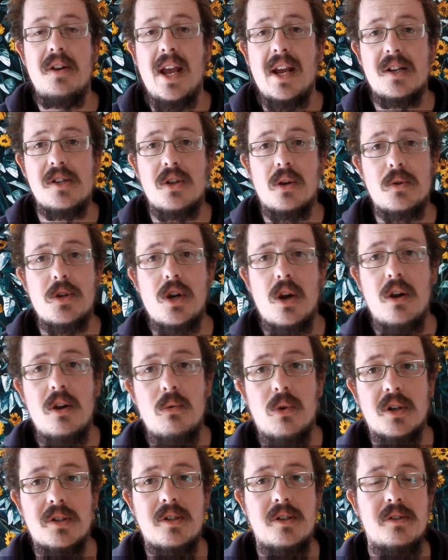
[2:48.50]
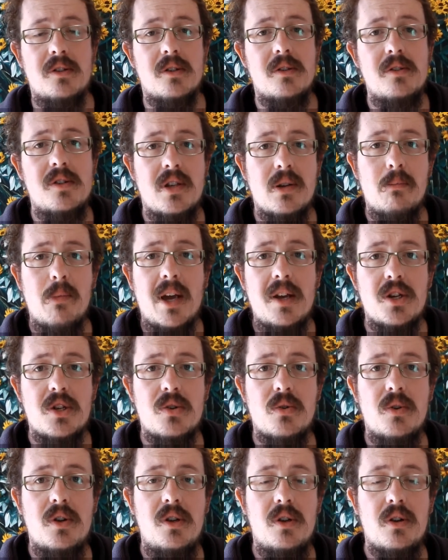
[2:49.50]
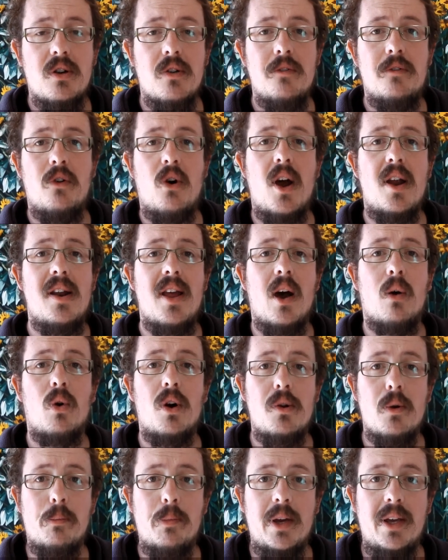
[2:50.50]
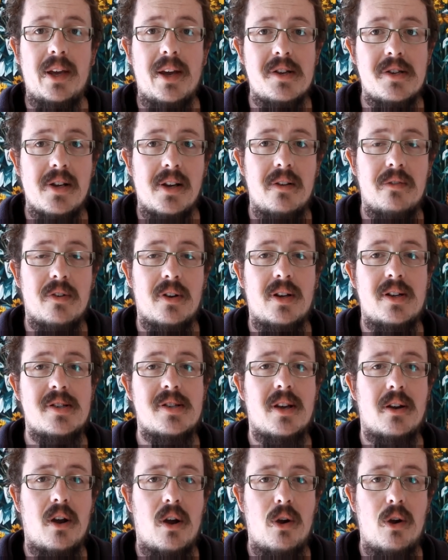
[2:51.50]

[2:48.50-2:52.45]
Next, I'll show you what to do to make sure you can find out what your pH level is at